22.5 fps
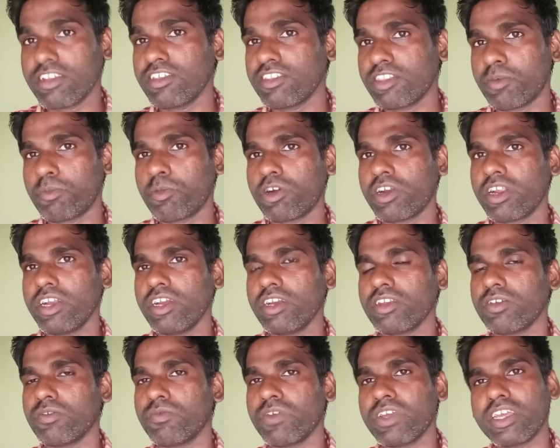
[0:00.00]
is a
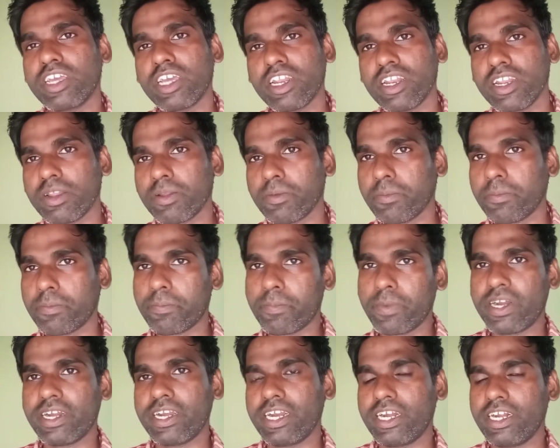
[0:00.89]
product we can
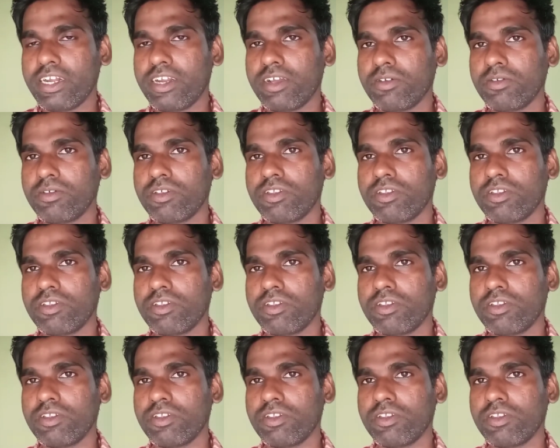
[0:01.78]
patent.